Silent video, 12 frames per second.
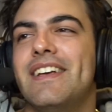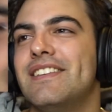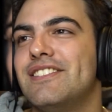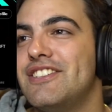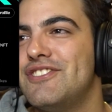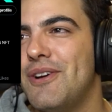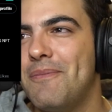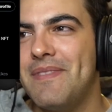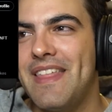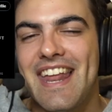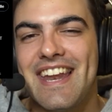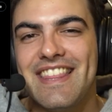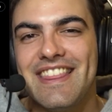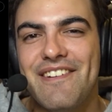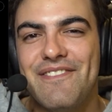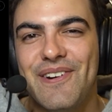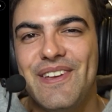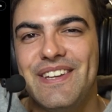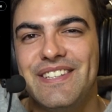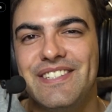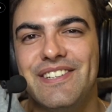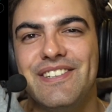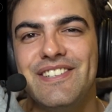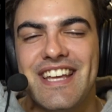So drop that in there for you
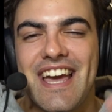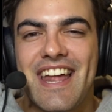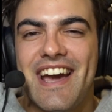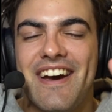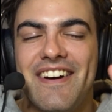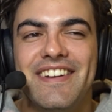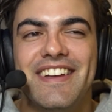too. Shout out.